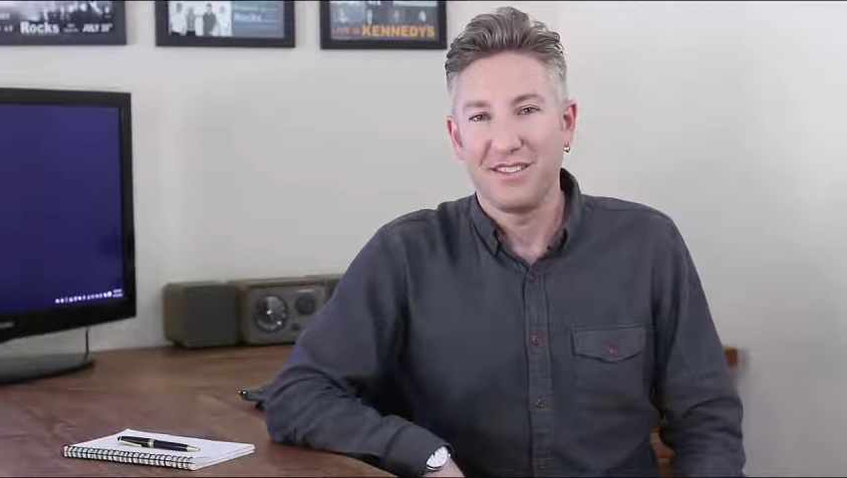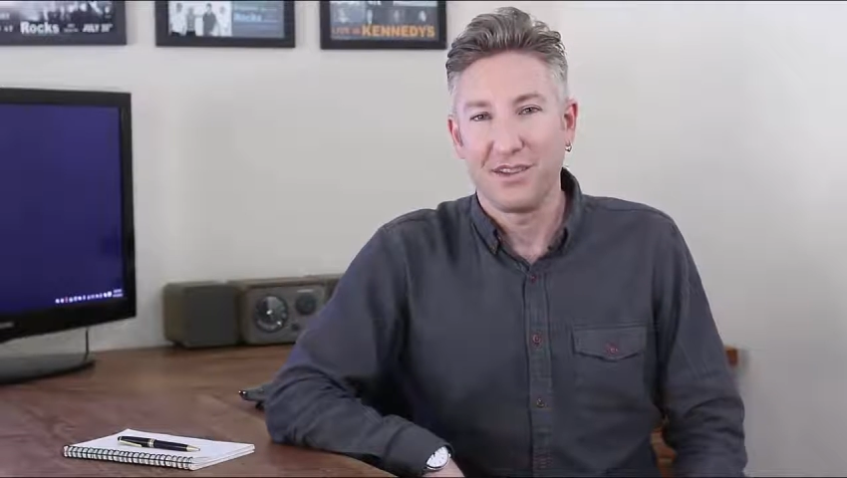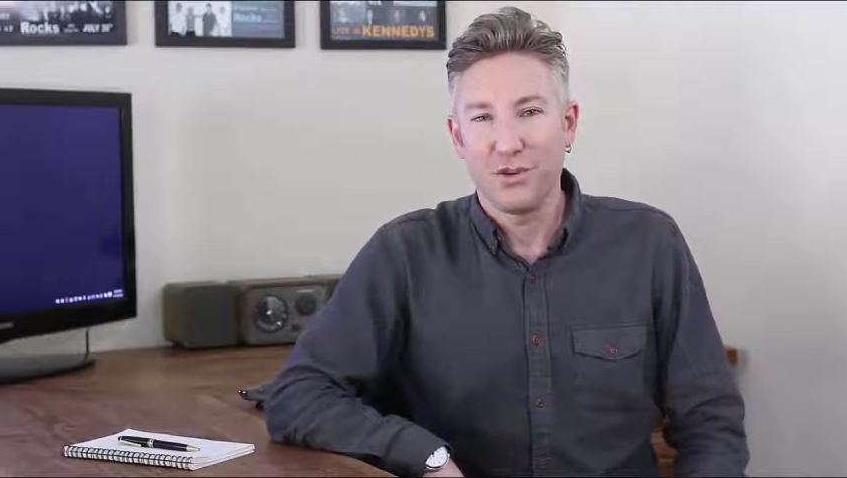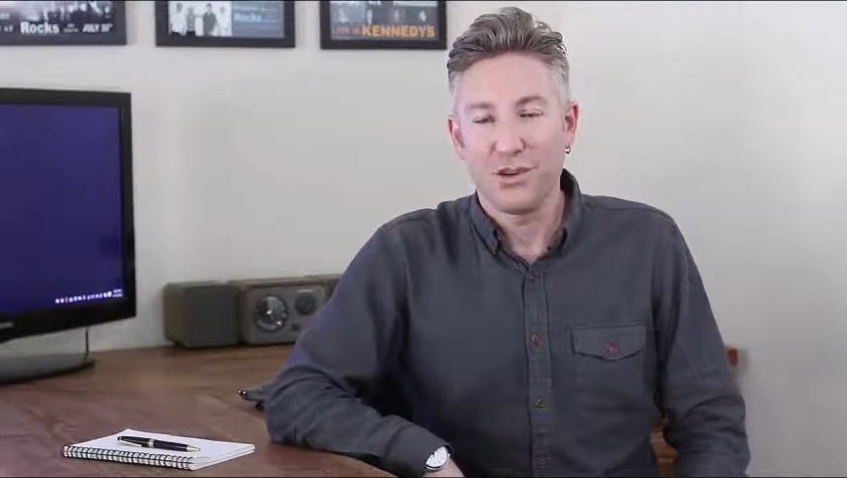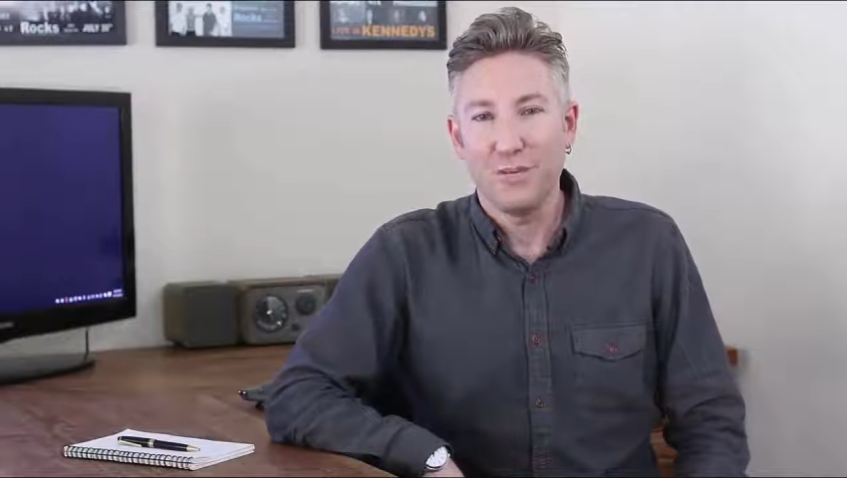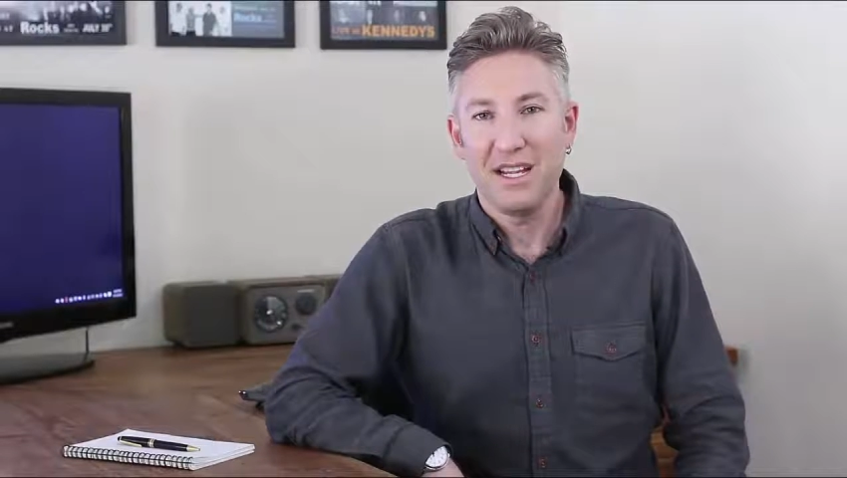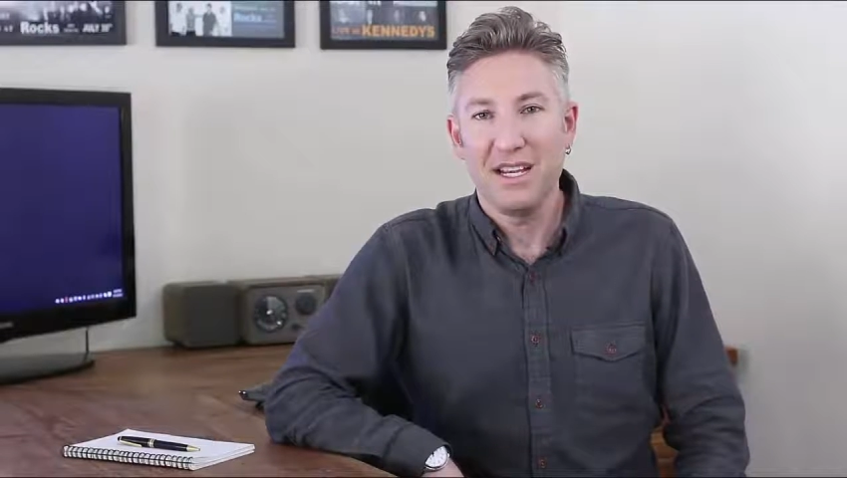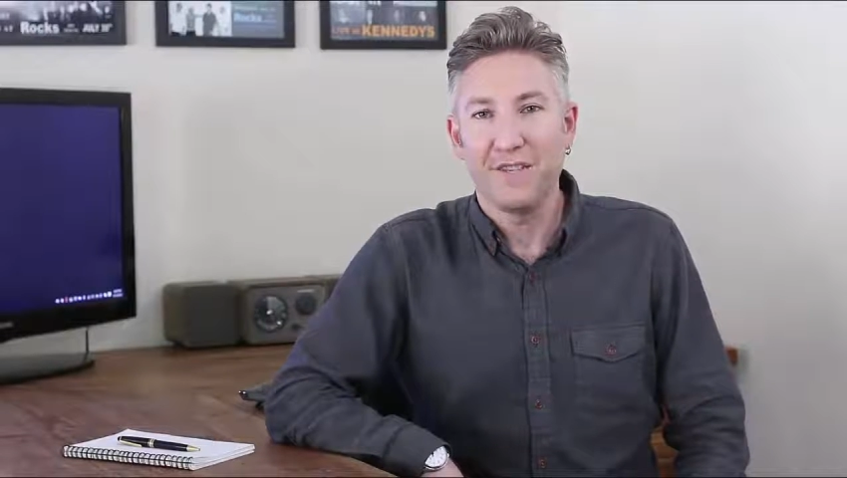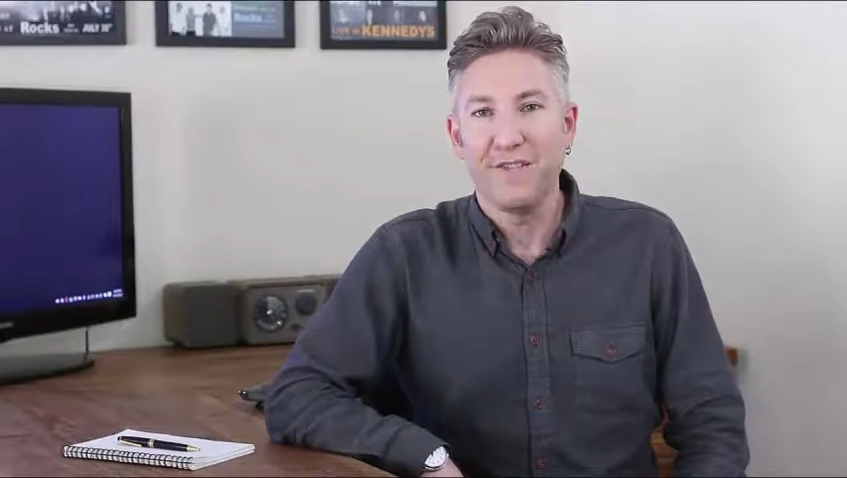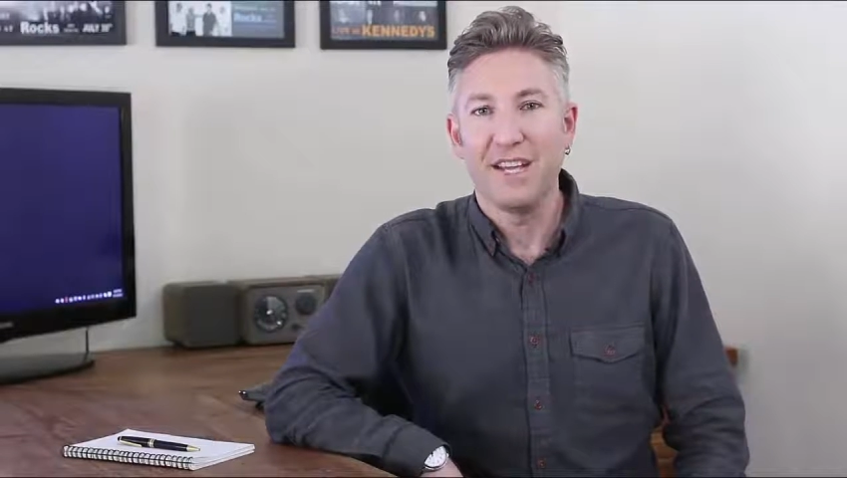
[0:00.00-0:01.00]
social
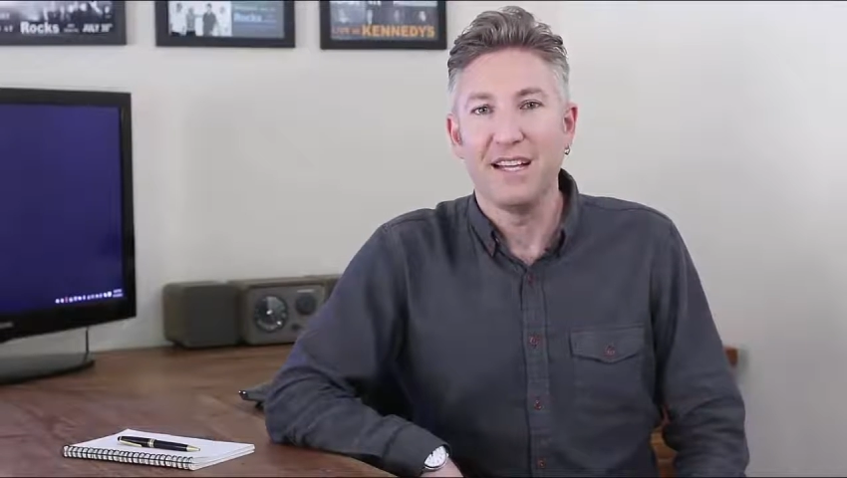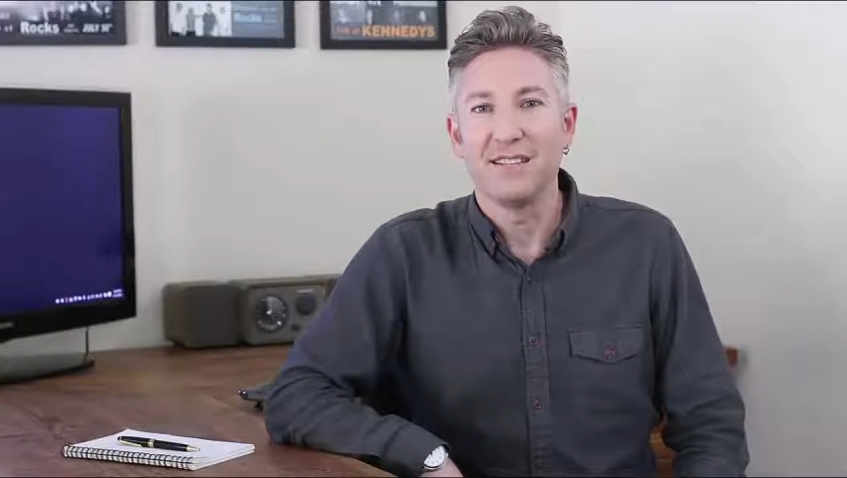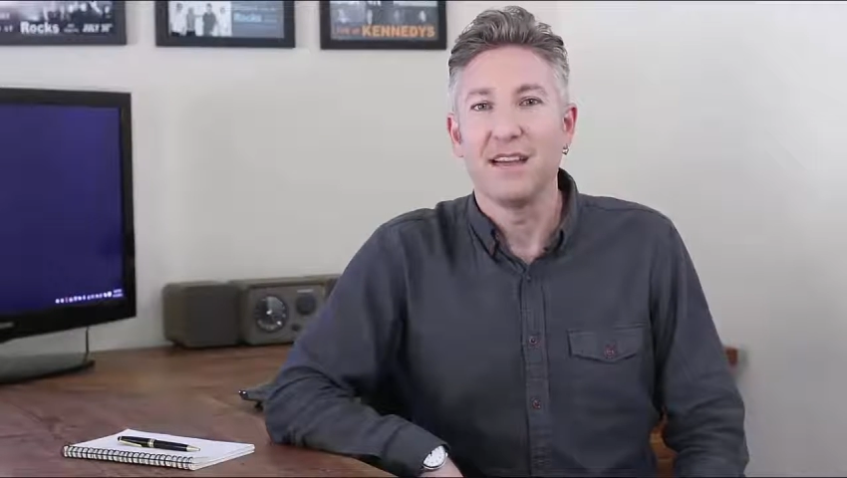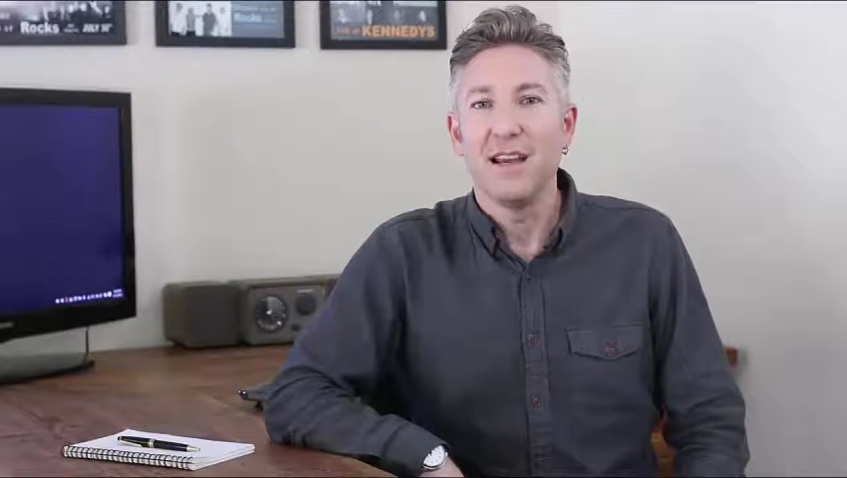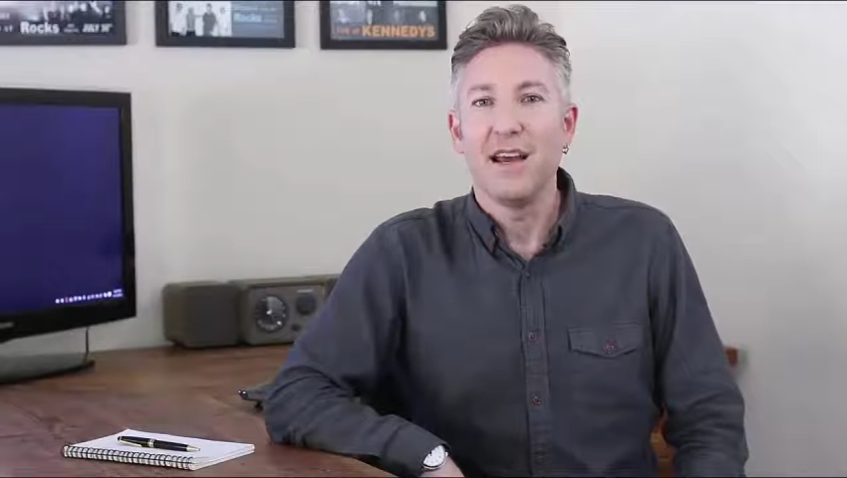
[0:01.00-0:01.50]
media feeds